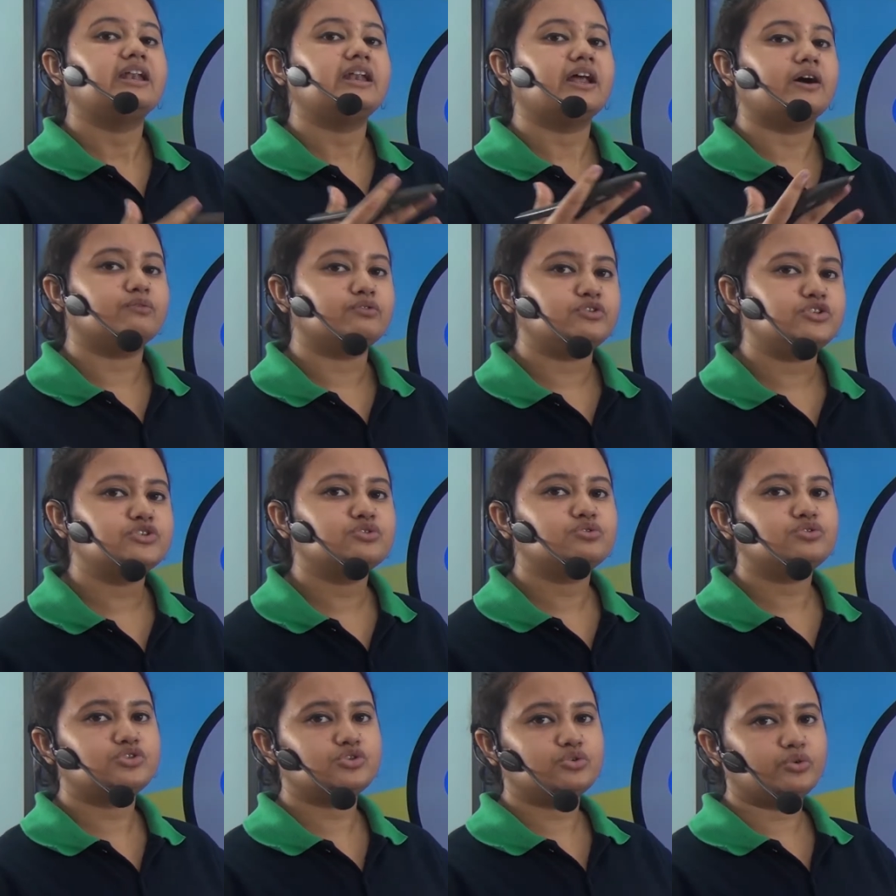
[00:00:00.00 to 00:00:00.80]
Now
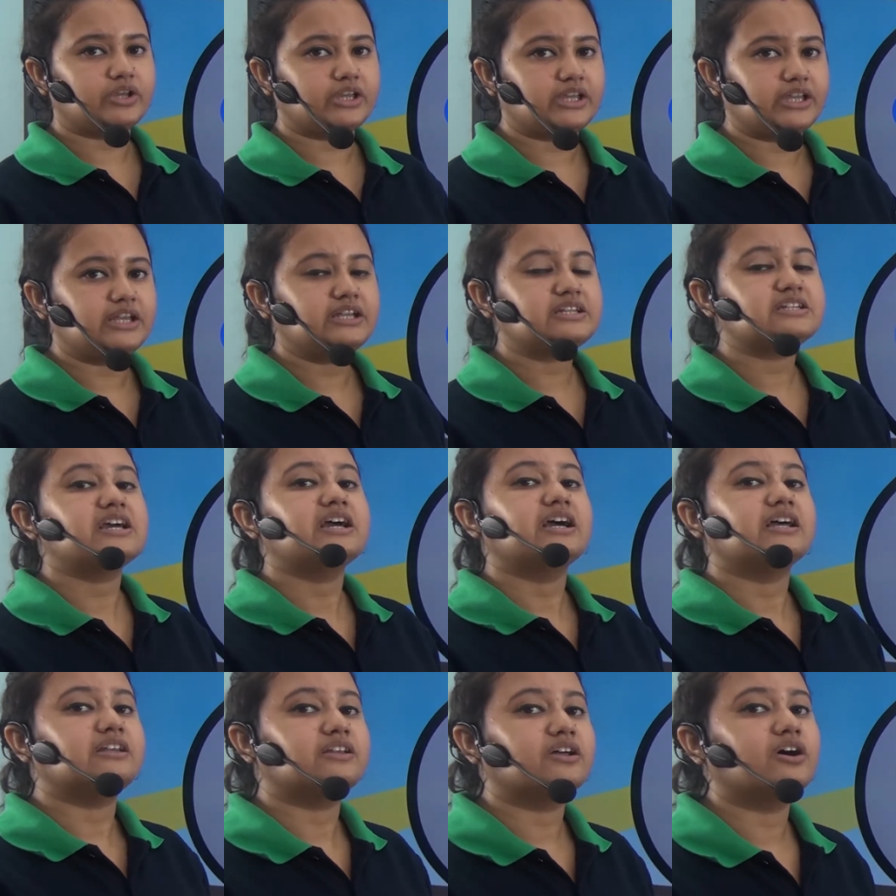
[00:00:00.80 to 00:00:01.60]
due to heat,
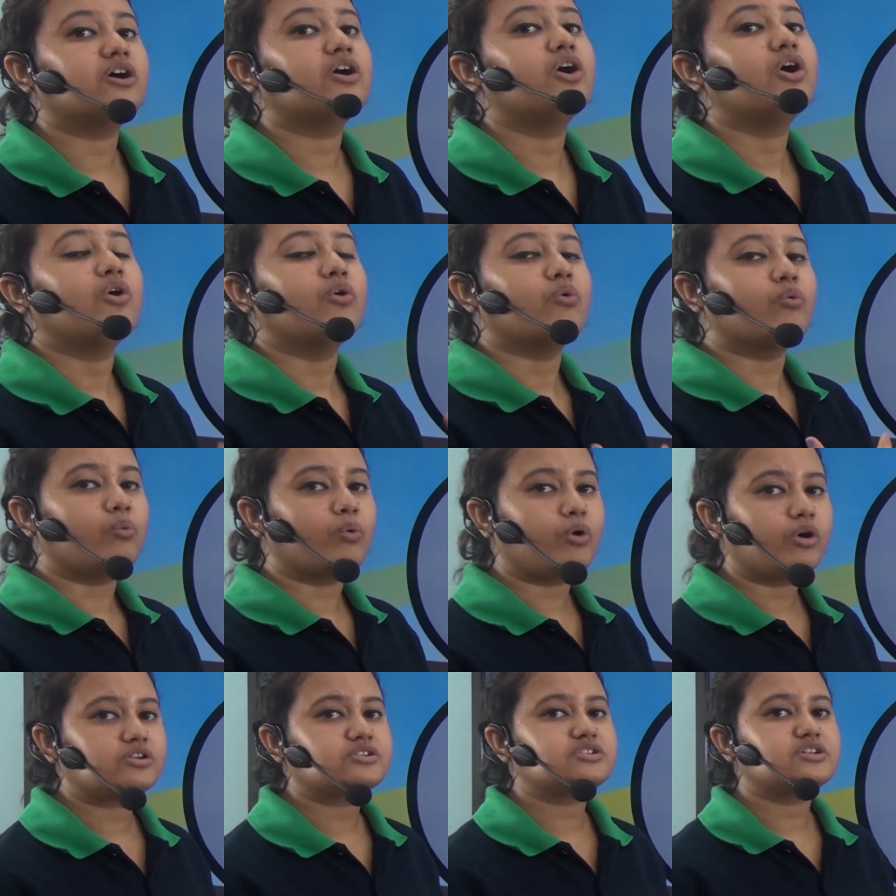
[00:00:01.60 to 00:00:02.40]
the
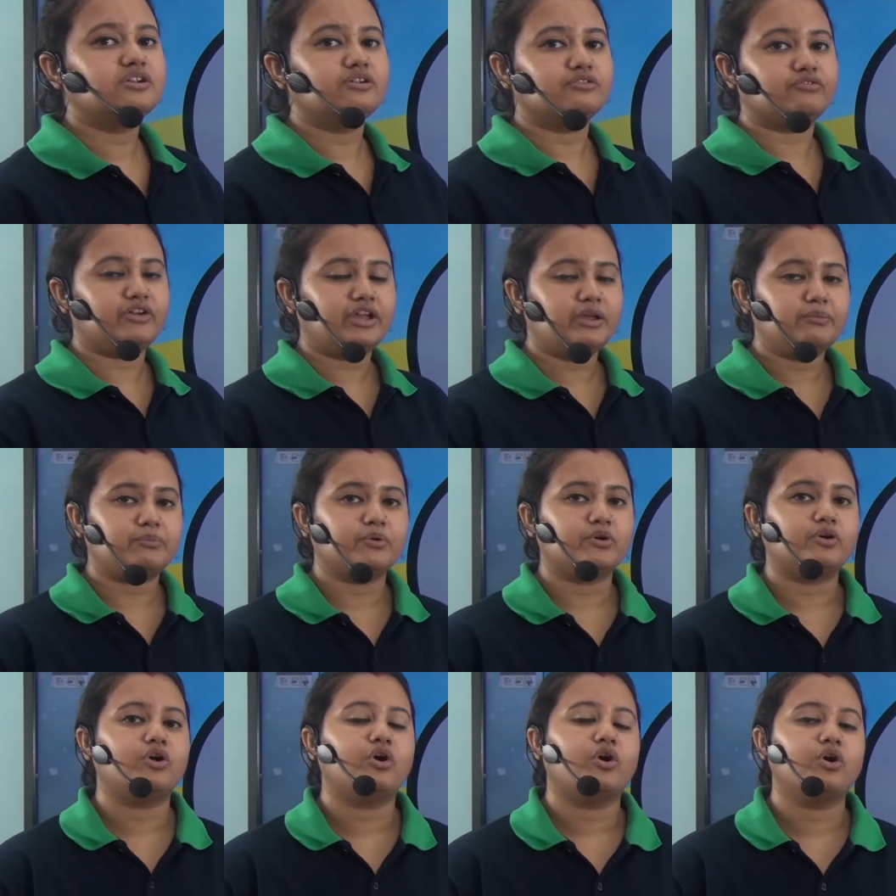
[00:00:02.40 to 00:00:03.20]
water
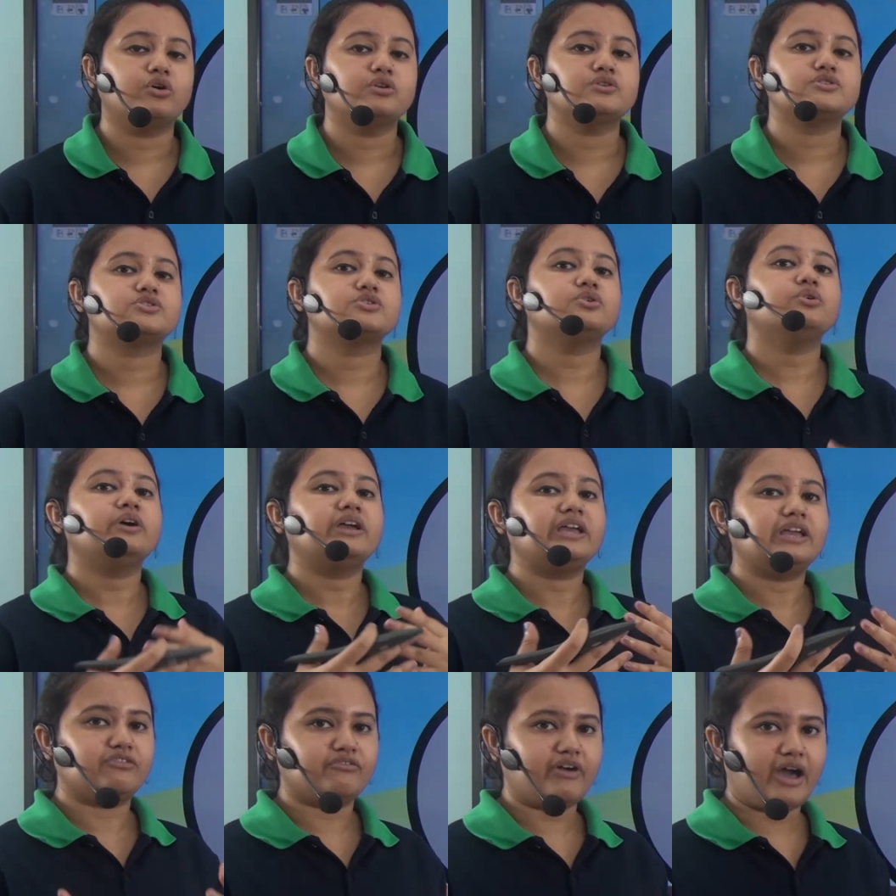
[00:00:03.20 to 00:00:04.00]
vapor also
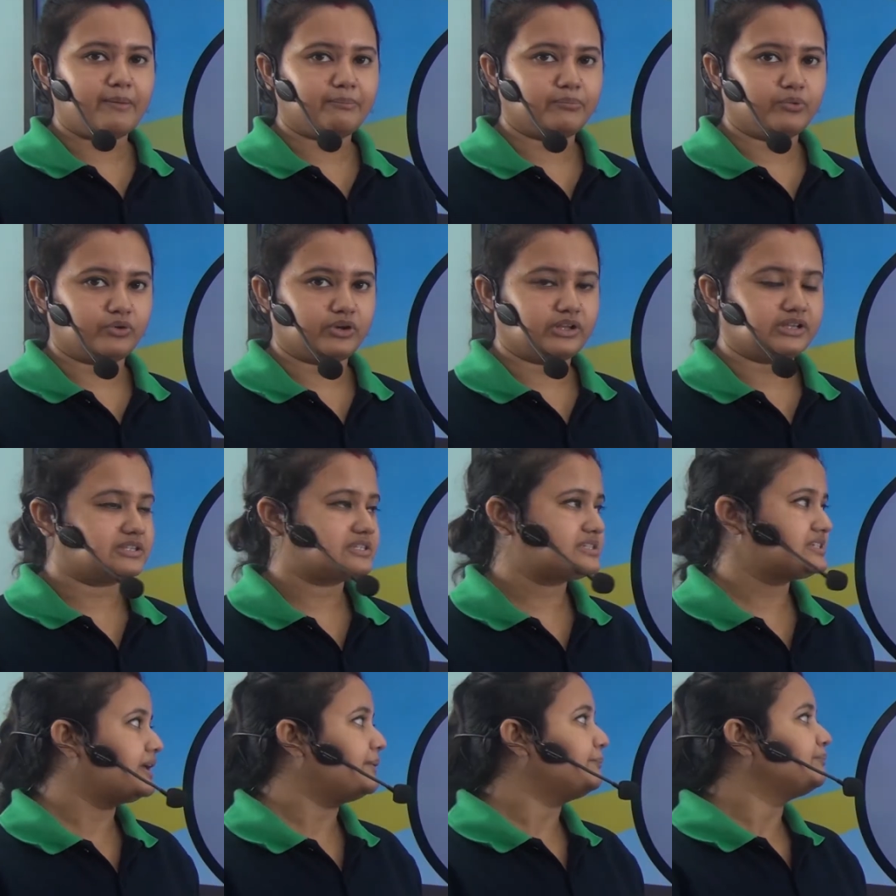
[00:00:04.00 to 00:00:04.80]

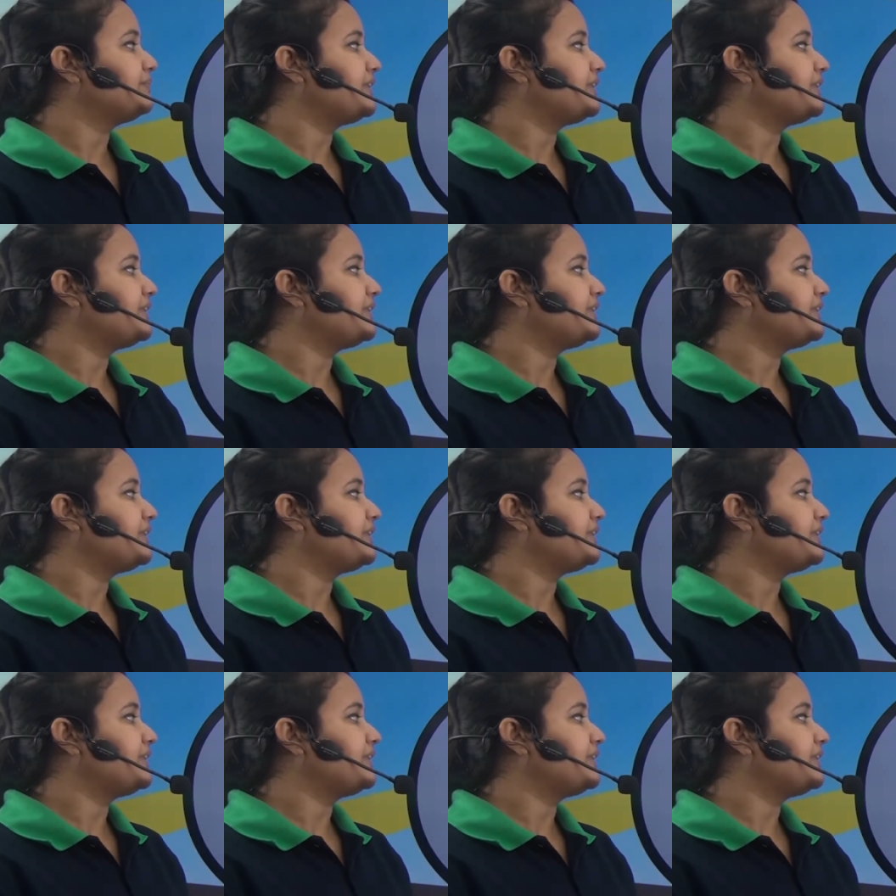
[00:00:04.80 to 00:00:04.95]
evaporates